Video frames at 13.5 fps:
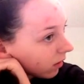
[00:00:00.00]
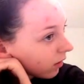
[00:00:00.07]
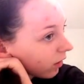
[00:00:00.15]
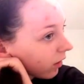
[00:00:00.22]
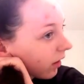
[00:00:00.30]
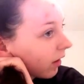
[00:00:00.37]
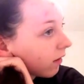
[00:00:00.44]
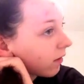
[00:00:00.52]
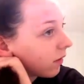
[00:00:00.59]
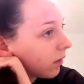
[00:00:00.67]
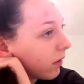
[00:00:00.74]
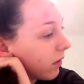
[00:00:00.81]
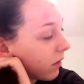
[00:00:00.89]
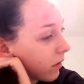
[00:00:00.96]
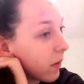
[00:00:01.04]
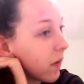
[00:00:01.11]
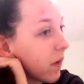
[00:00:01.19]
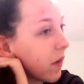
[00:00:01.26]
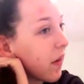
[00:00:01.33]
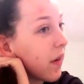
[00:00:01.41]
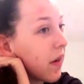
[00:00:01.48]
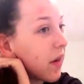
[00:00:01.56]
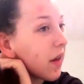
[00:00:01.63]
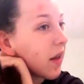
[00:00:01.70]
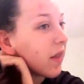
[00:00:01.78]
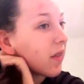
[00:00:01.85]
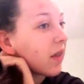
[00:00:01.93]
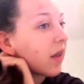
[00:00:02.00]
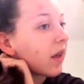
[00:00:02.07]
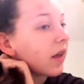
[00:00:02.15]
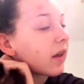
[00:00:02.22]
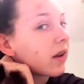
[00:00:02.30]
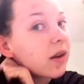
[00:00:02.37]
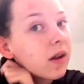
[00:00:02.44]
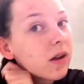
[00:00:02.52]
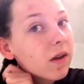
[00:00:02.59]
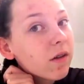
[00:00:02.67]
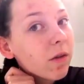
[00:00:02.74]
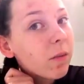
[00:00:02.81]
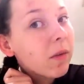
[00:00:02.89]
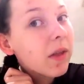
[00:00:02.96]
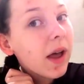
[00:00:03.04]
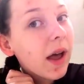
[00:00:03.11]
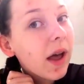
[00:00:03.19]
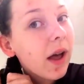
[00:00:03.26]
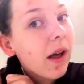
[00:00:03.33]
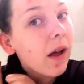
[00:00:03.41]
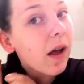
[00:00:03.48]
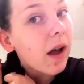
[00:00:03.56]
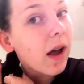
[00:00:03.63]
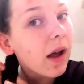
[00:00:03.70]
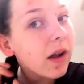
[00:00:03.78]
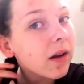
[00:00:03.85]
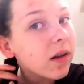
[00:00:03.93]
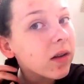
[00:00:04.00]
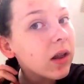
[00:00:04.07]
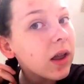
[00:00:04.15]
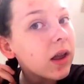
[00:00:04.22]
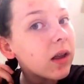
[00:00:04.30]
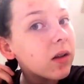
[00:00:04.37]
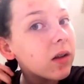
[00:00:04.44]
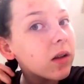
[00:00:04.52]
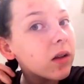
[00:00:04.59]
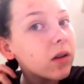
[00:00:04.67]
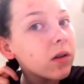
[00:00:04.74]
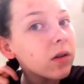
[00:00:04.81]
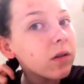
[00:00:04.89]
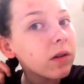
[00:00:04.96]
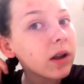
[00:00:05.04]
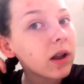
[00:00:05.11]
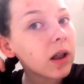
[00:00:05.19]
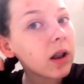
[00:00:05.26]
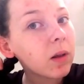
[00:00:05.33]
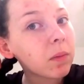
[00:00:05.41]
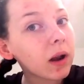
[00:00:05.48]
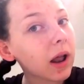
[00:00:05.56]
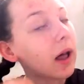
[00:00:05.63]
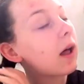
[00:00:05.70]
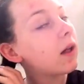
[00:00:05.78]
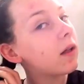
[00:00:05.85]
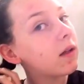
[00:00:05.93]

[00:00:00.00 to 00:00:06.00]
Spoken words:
Yeah, and then from there I just like do a regular plait,